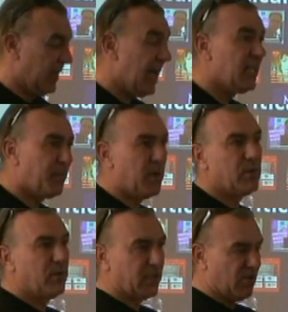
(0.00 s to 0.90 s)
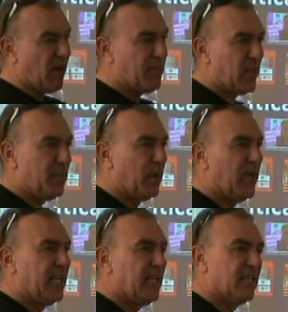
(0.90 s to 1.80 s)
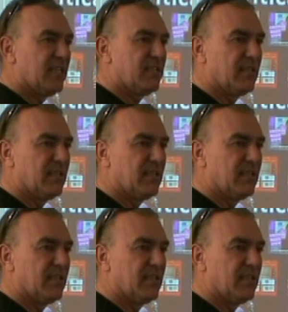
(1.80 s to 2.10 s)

And they're putting all the crap that they put in it,